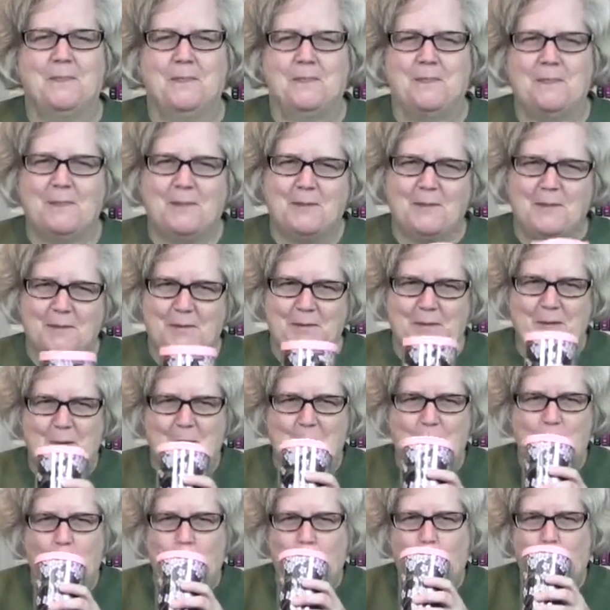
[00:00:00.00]

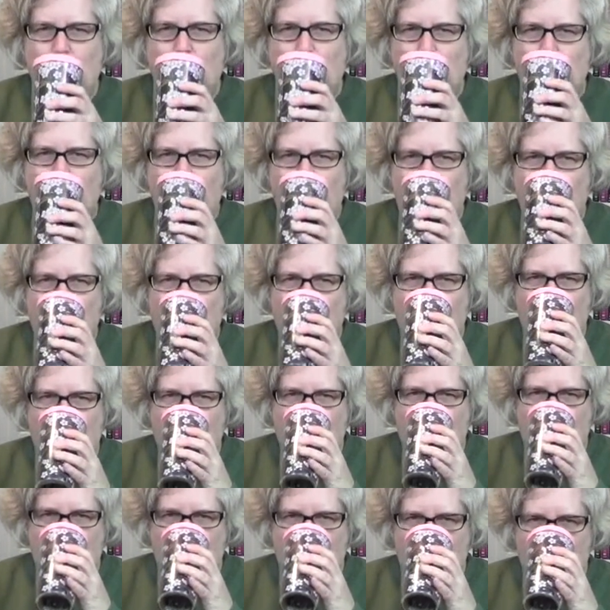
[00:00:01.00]

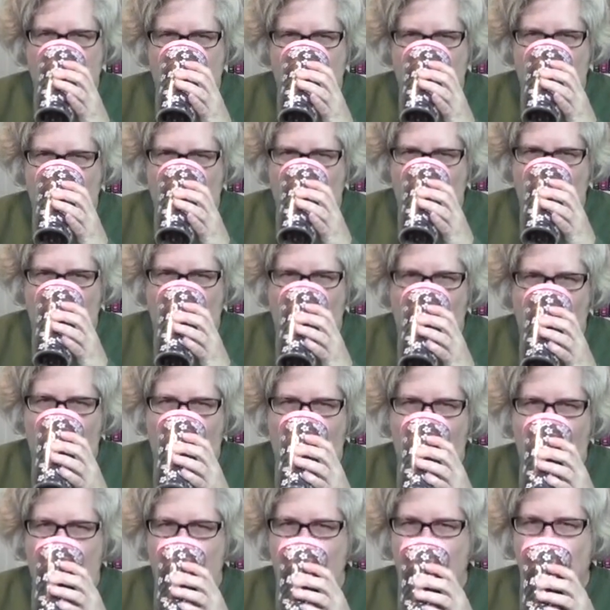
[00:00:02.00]

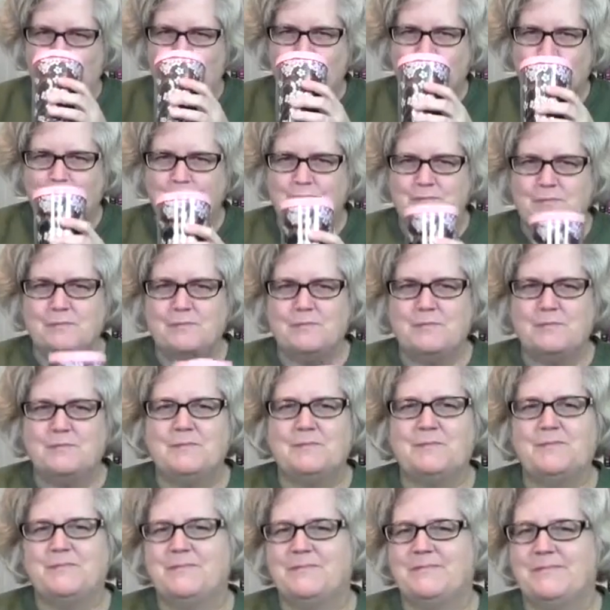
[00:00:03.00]

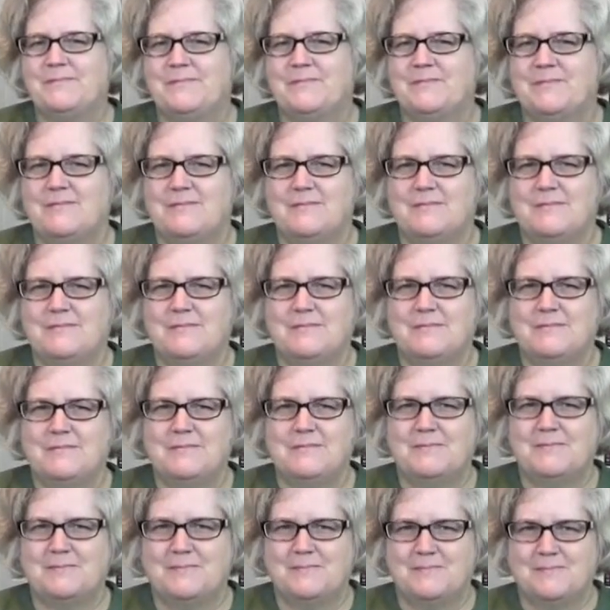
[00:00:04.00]

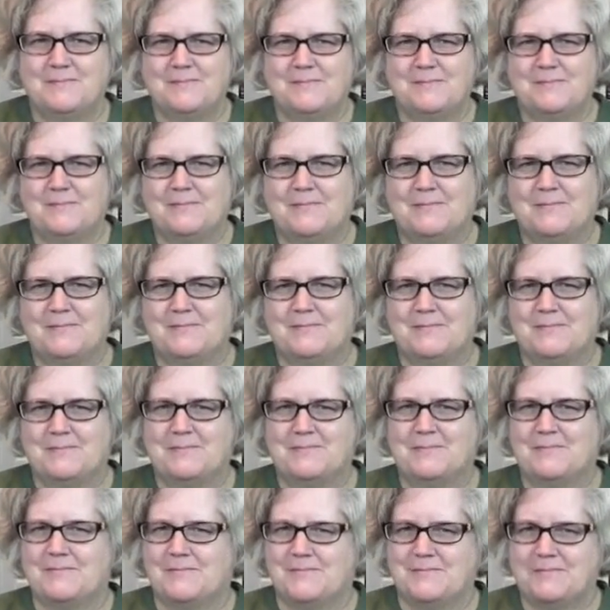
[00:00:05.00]

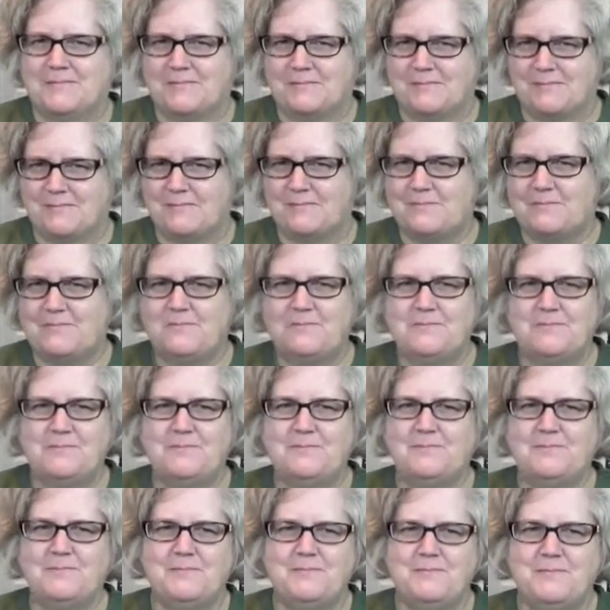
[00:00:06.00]

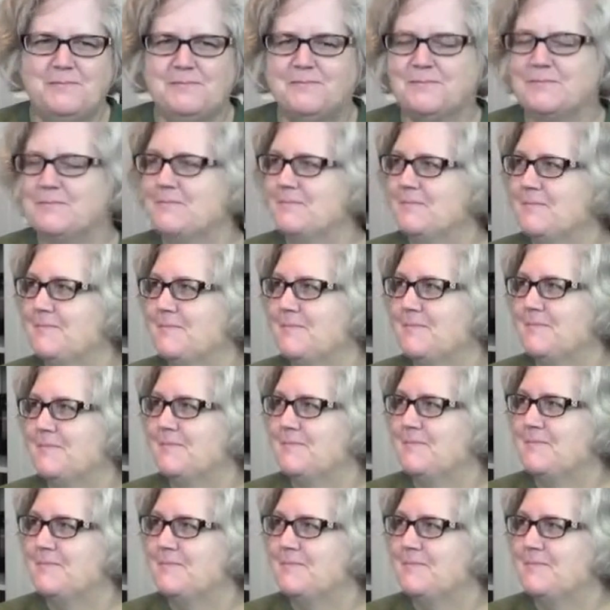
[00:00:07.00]
No words are spoken by the person on screen.